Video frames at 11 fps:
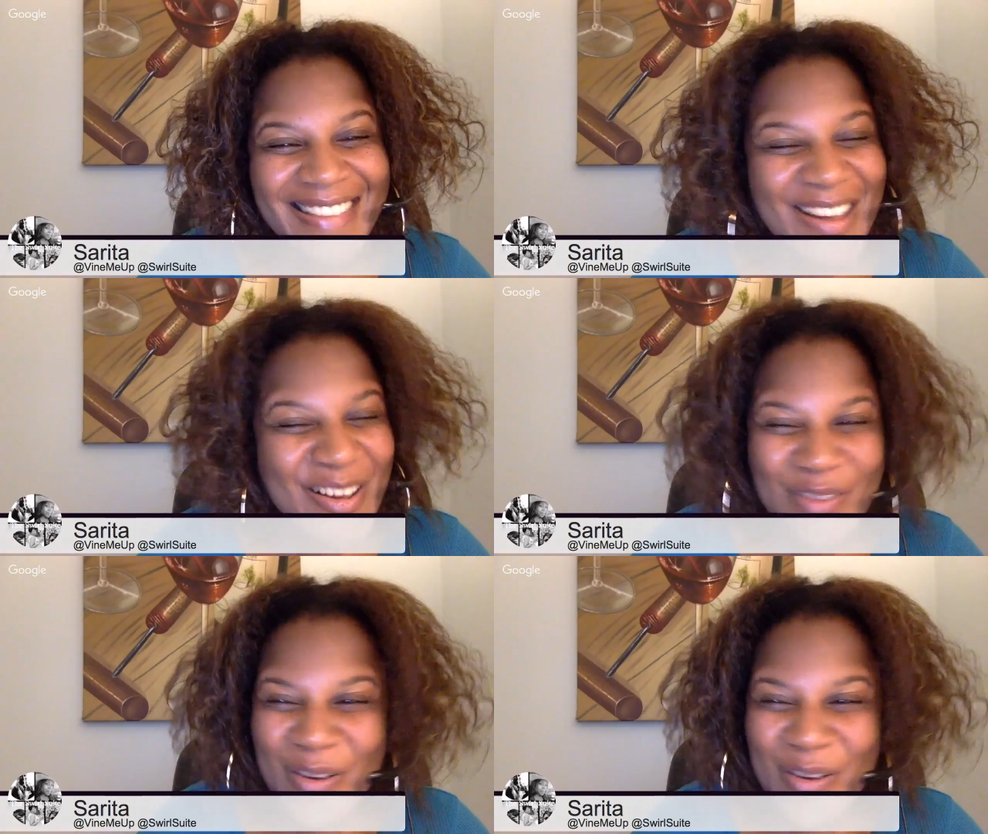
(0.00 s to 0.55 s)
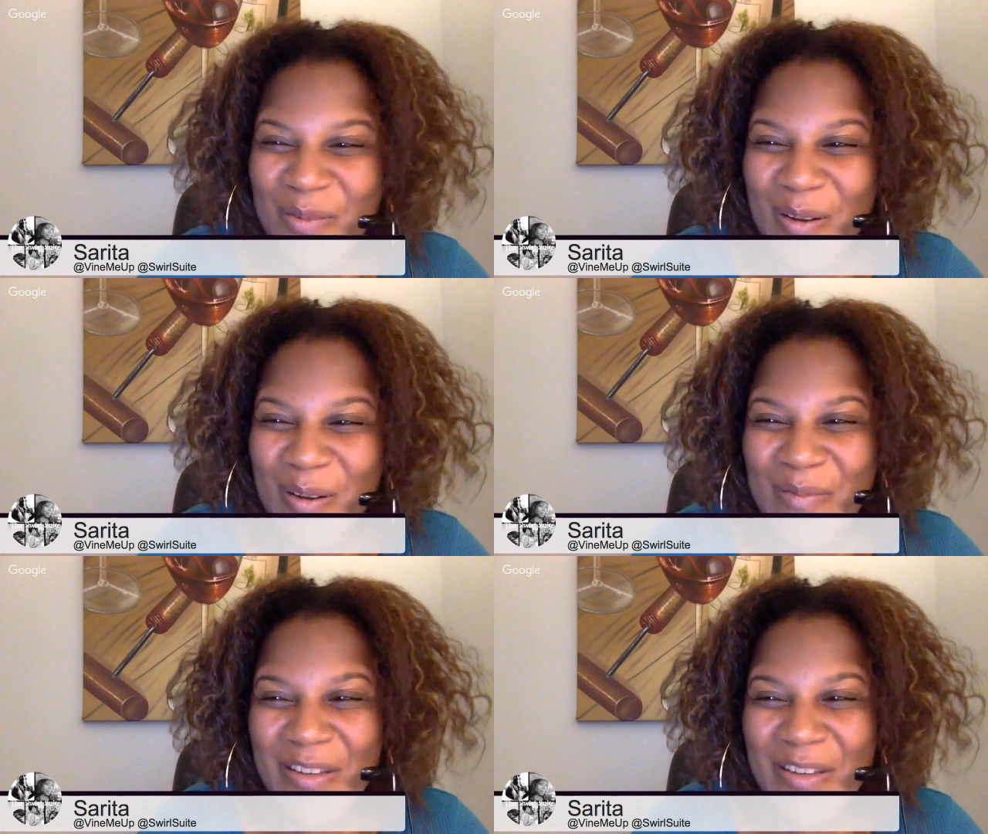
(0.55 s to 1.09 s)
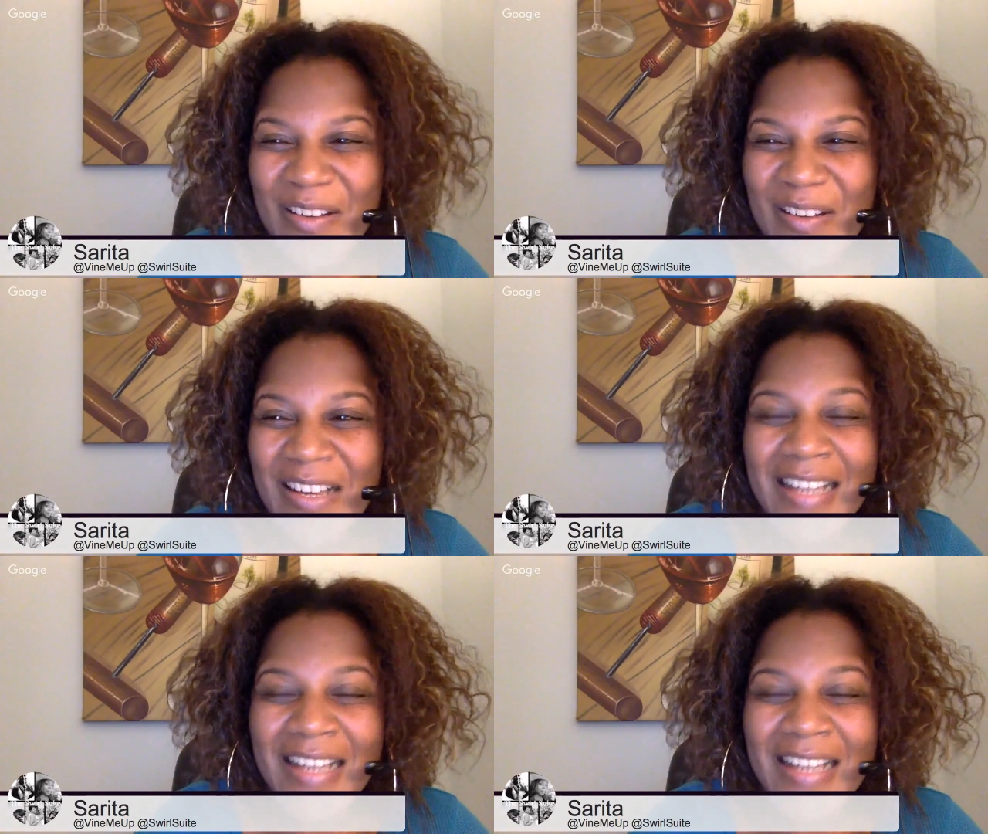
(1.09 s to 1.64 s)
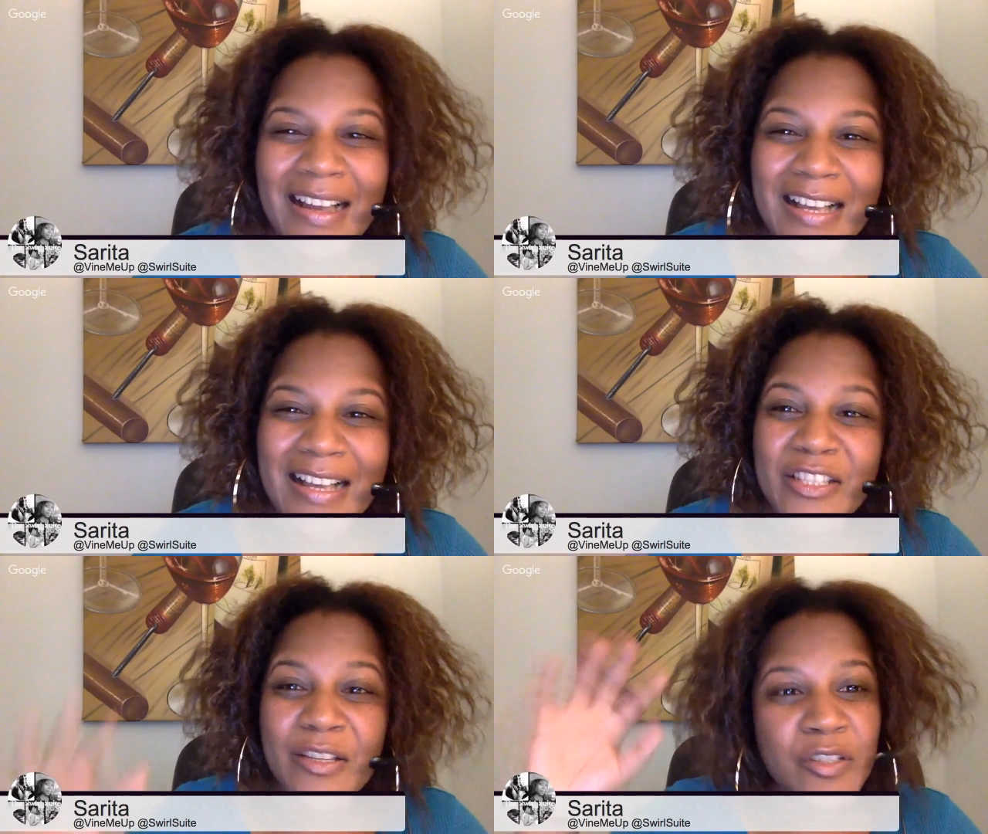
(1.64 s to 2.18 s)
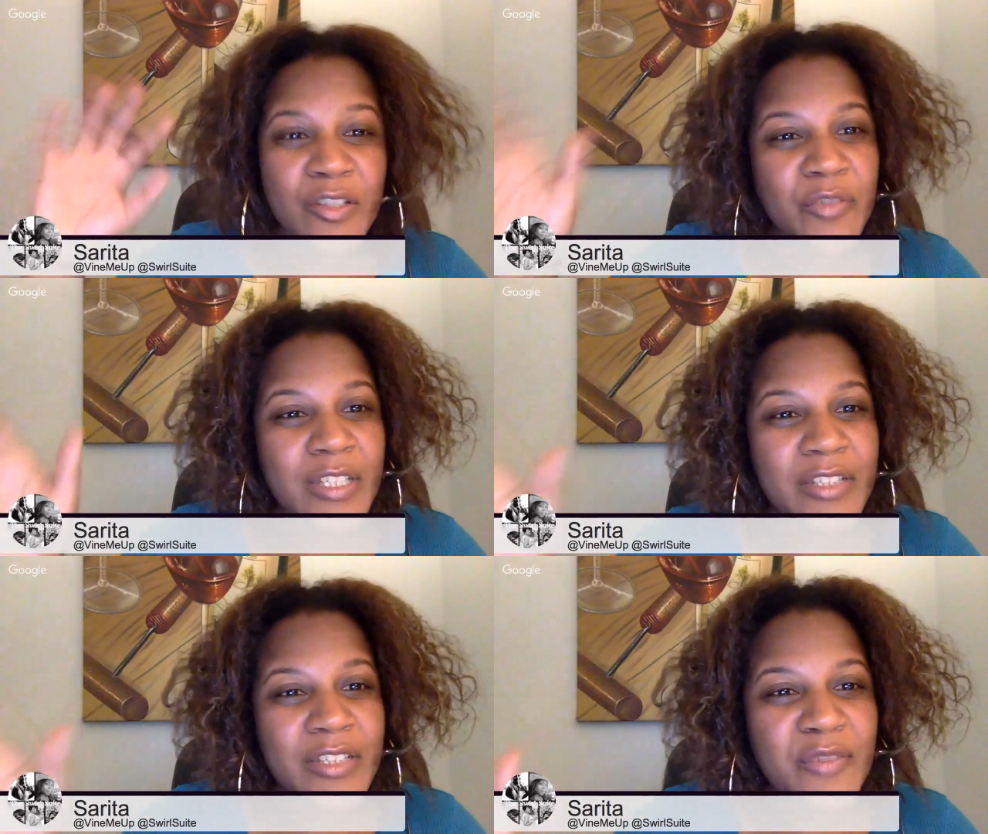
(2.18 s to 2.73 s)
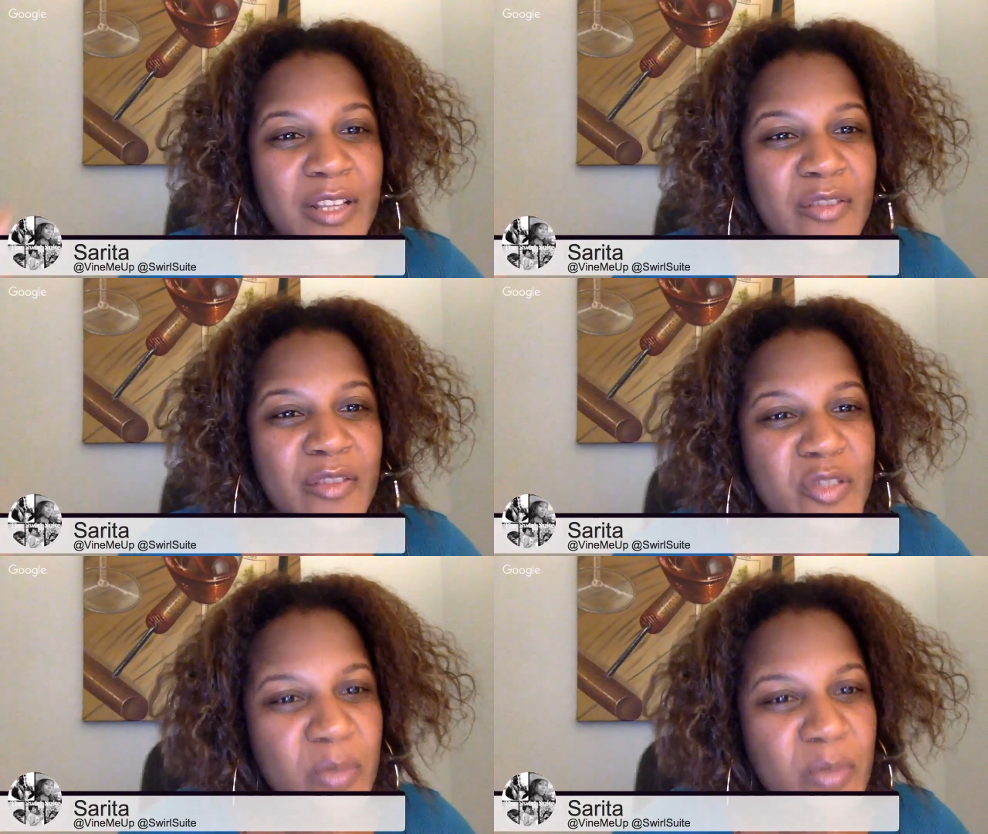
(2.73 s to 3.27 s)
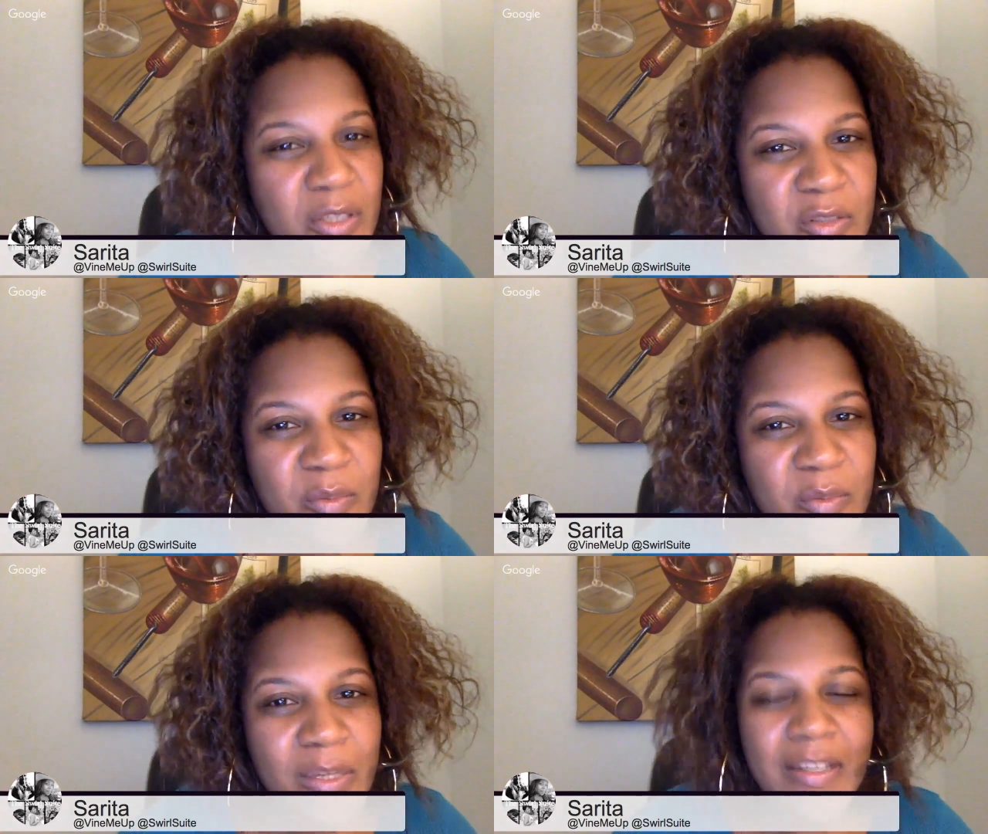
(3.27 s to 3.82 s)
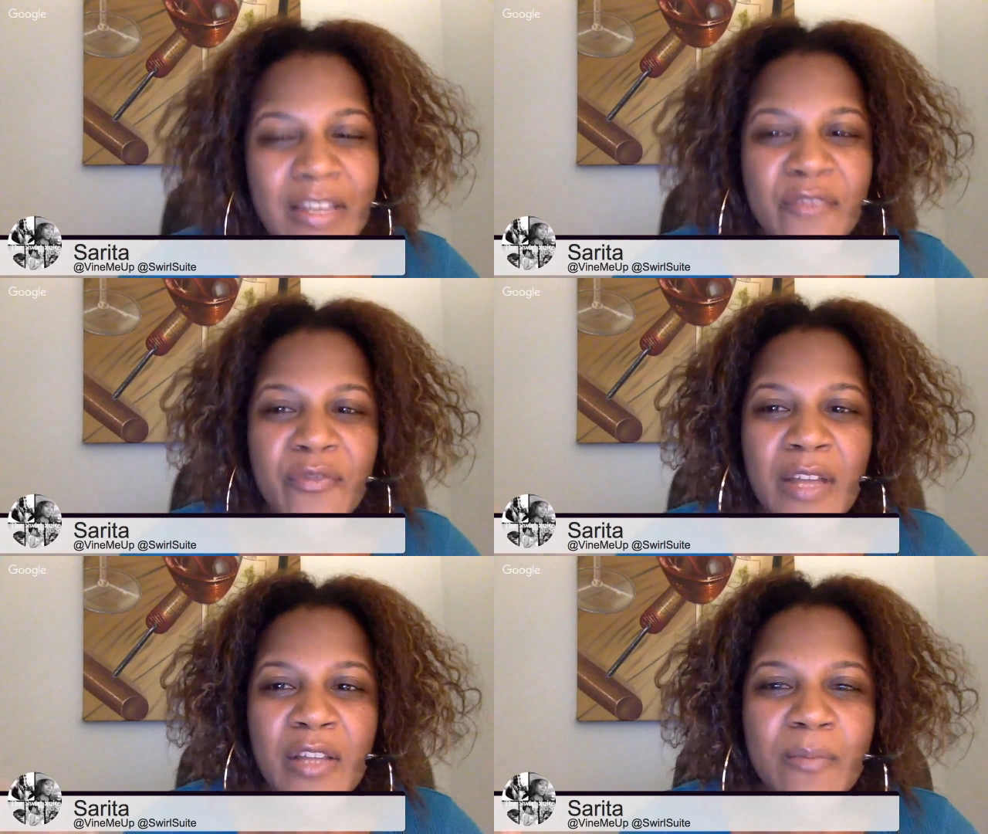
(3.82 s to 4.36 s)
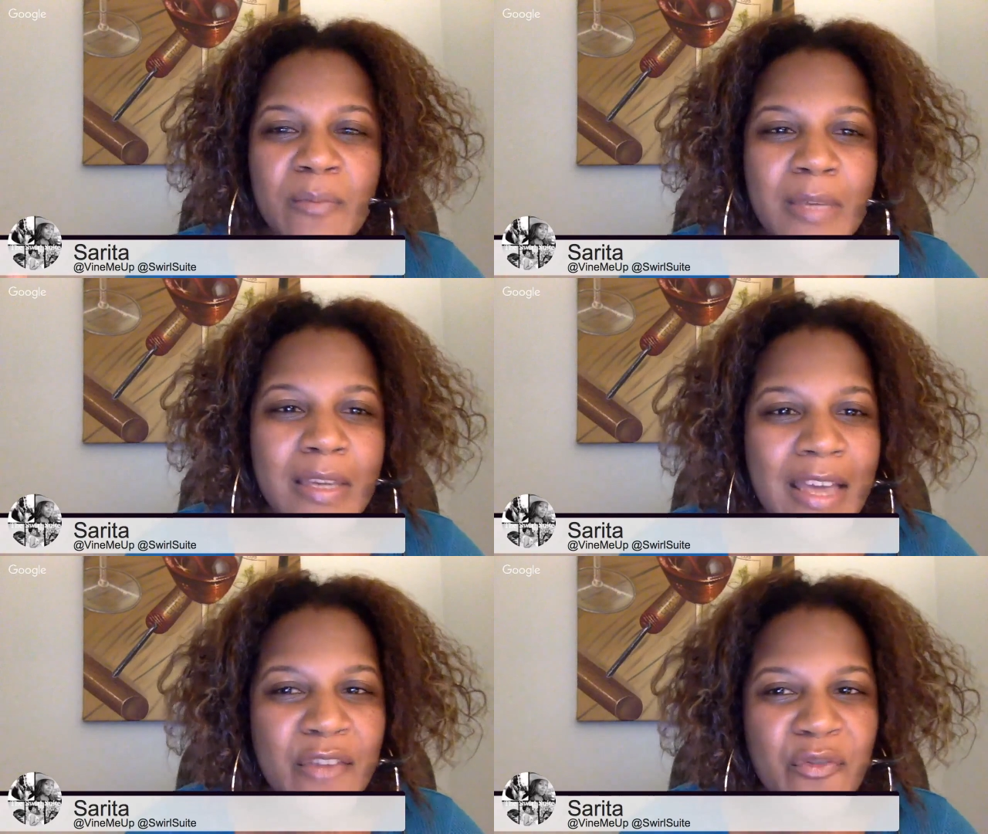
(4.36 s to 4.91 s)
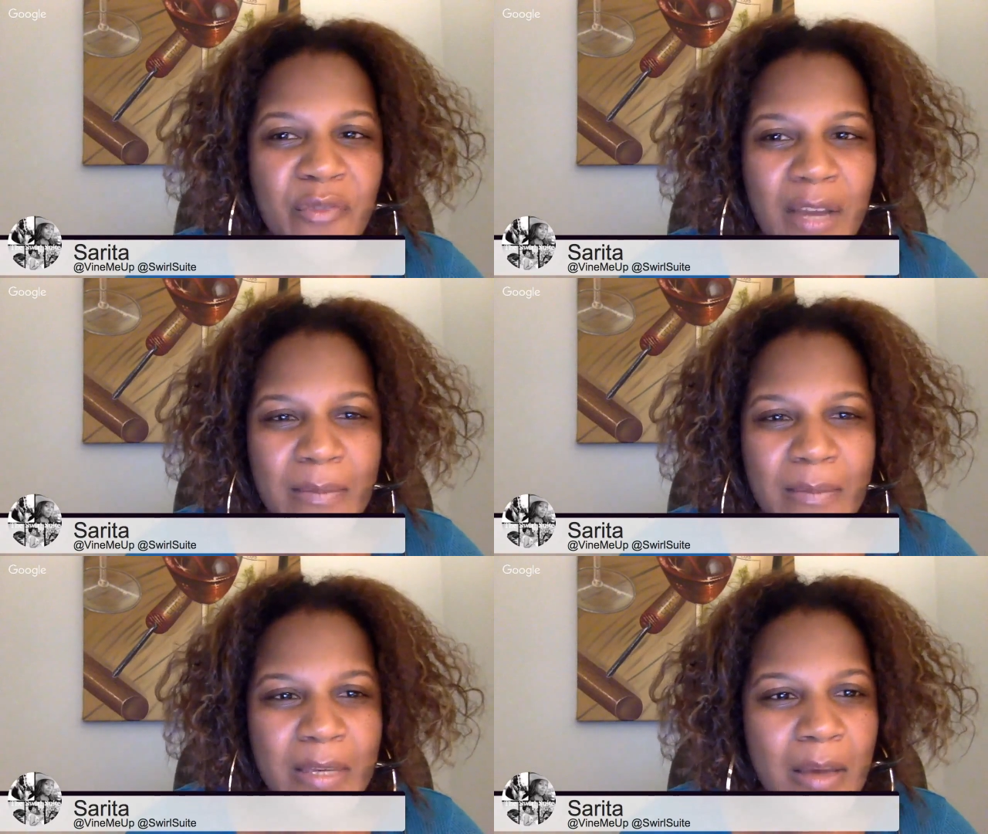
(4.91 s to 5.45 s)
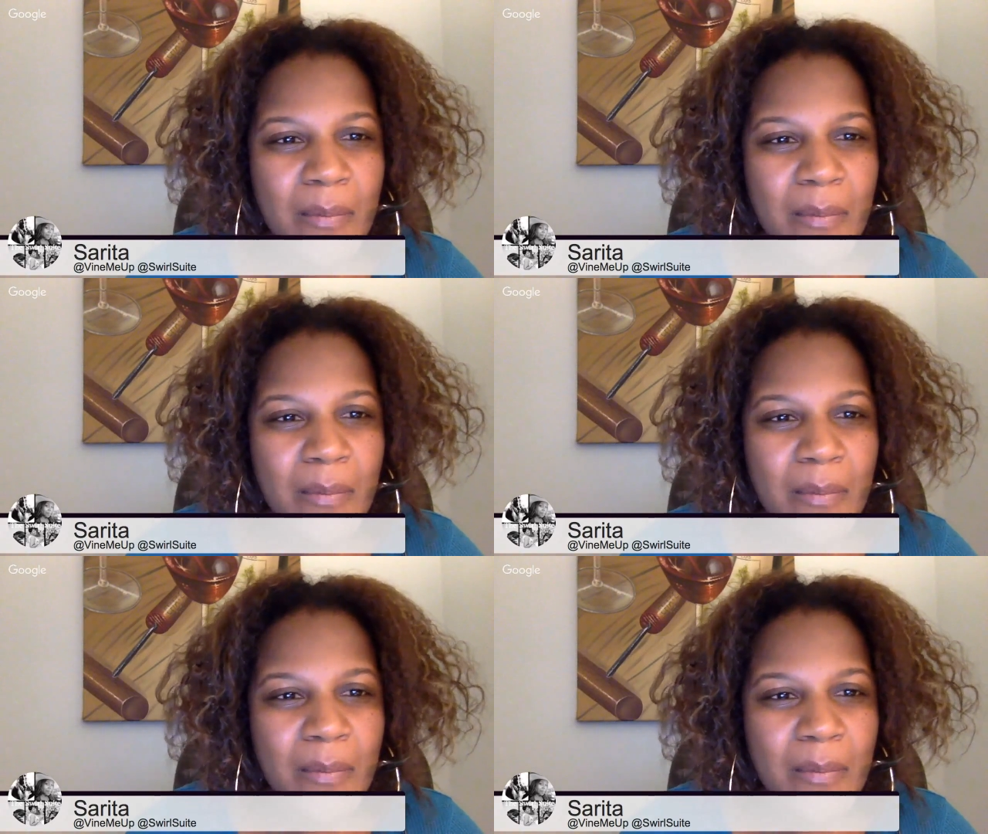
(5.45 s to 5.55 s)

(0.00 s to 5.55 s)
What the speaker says: no problem at all. Guys, don't forget to follow the Swirl Suite and follow me at Vine Me Up,